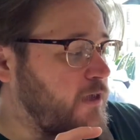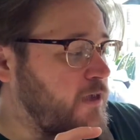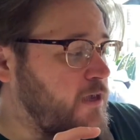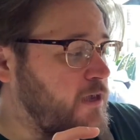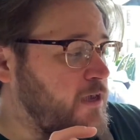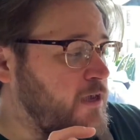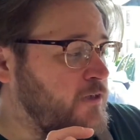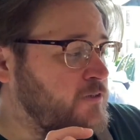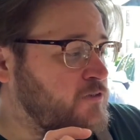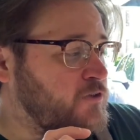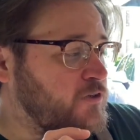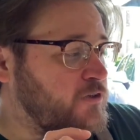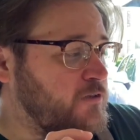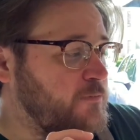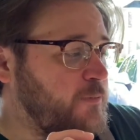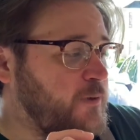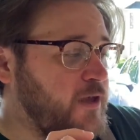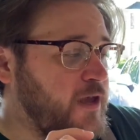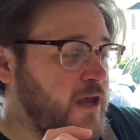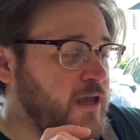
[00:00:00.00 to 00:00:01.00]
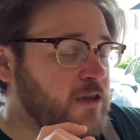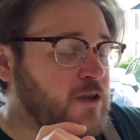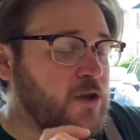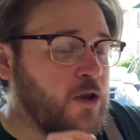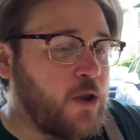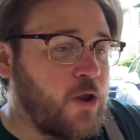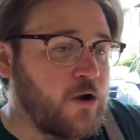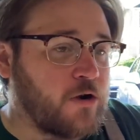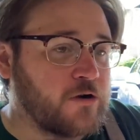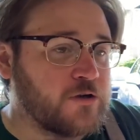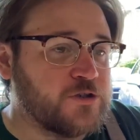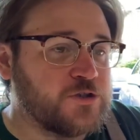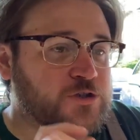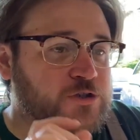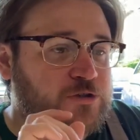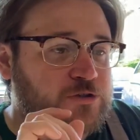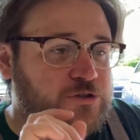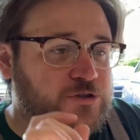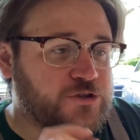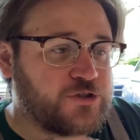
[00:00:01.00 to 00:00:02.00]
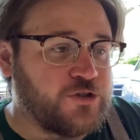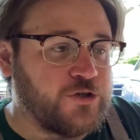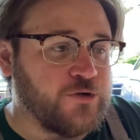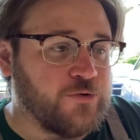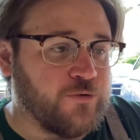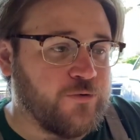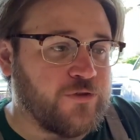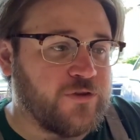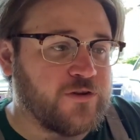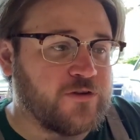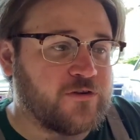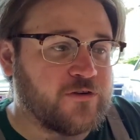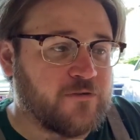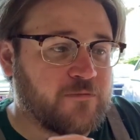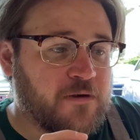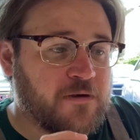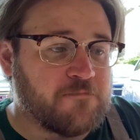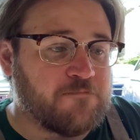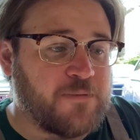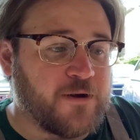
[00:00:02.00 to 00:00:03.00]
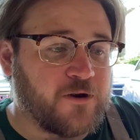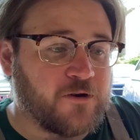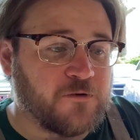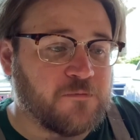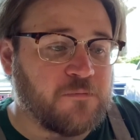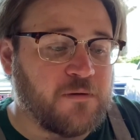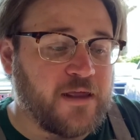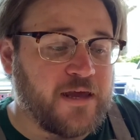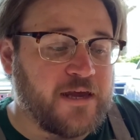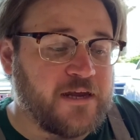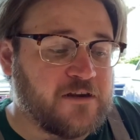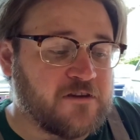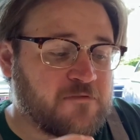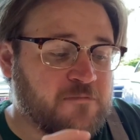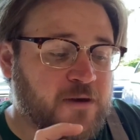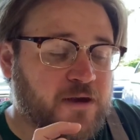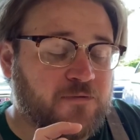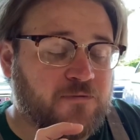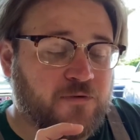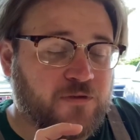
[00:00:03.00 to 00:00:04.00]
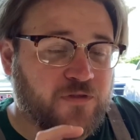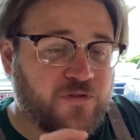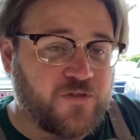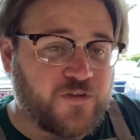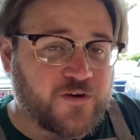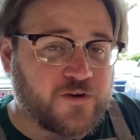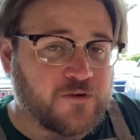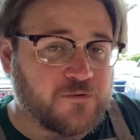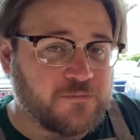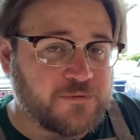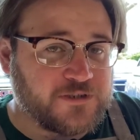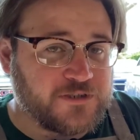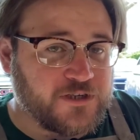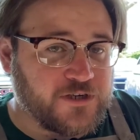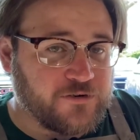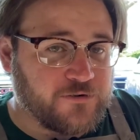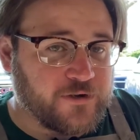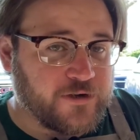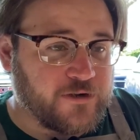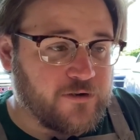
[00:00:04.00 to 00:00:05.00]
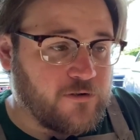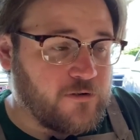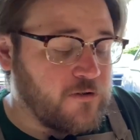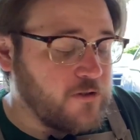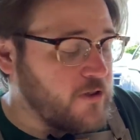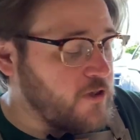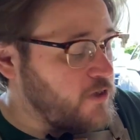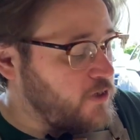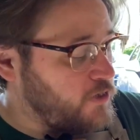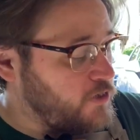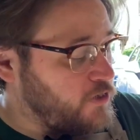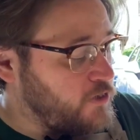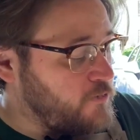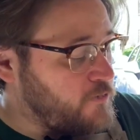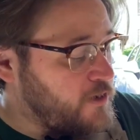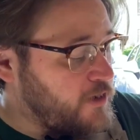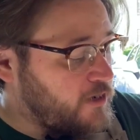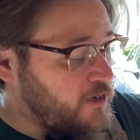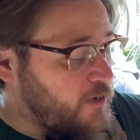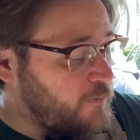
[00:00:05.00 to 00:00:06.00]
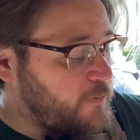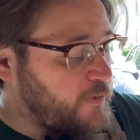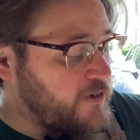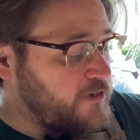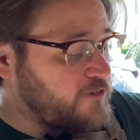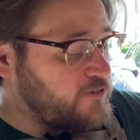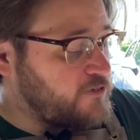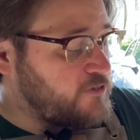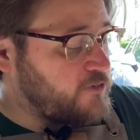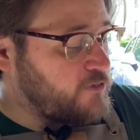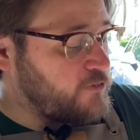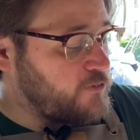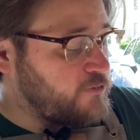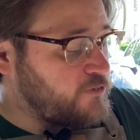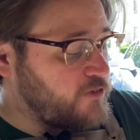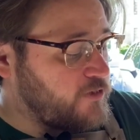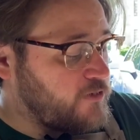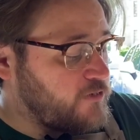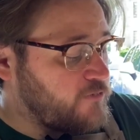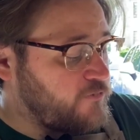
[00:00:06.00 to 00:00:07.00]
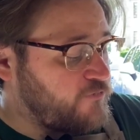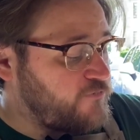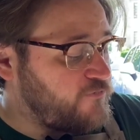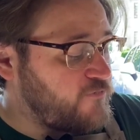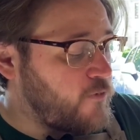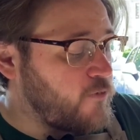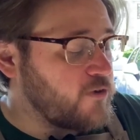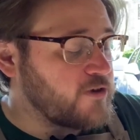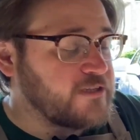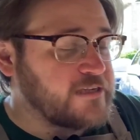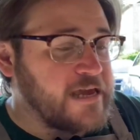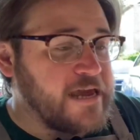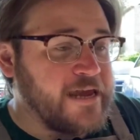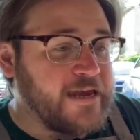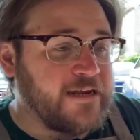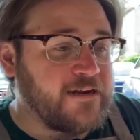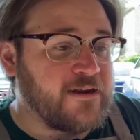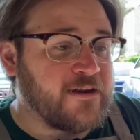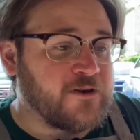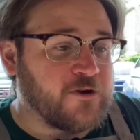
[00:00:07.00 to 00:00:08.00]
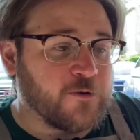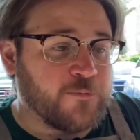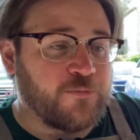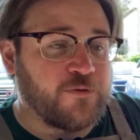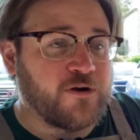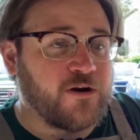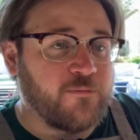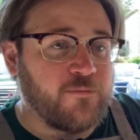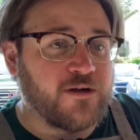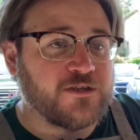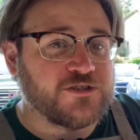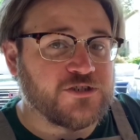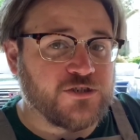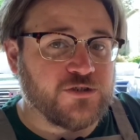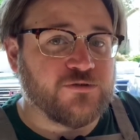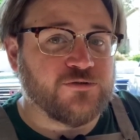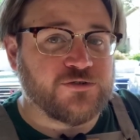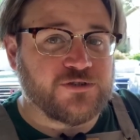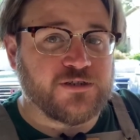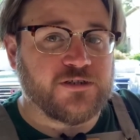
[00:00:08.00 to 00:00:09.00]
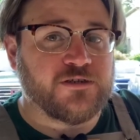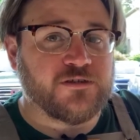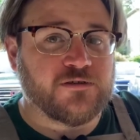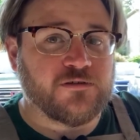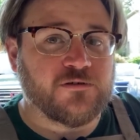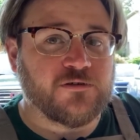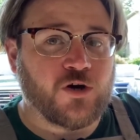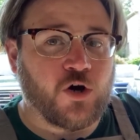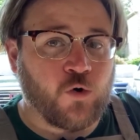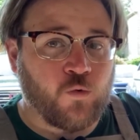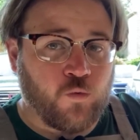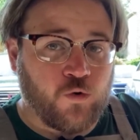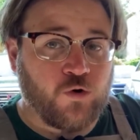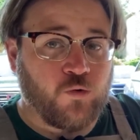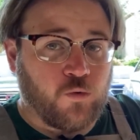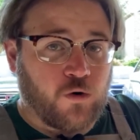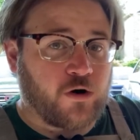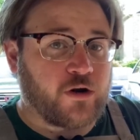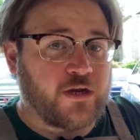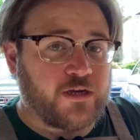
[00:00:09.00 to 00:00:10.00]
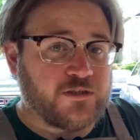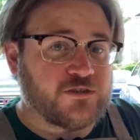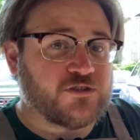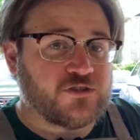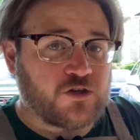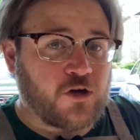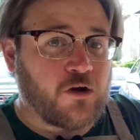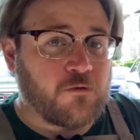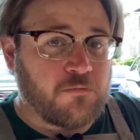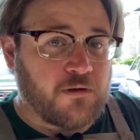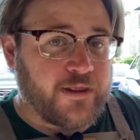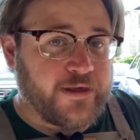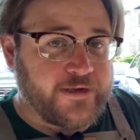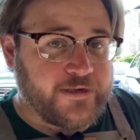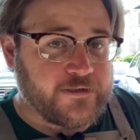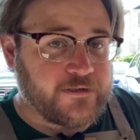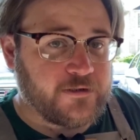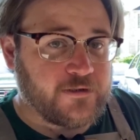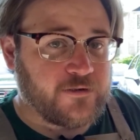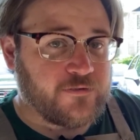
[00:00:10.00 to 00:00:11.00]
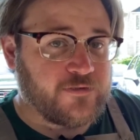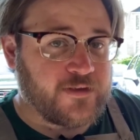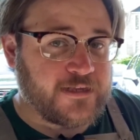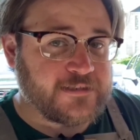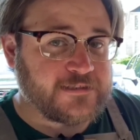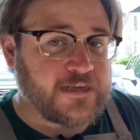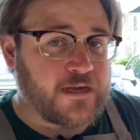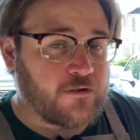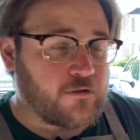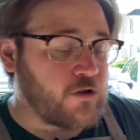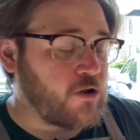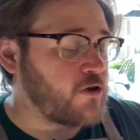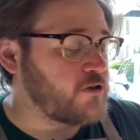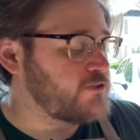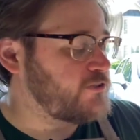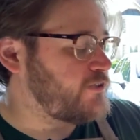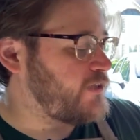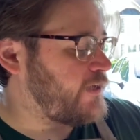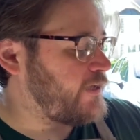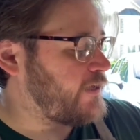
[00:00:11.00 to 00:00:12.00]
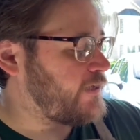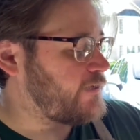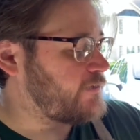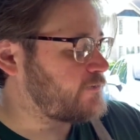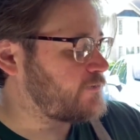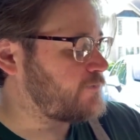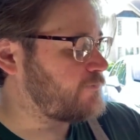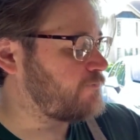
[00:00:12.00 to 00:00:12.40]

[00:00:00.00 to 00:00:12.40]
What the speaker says: is going to be a larger tooth. It's going to be a bigger blade. It's made for thicker material. You get up into the 4 to 8, and you're pretty much using a woodworking saw blade. That's how large they get.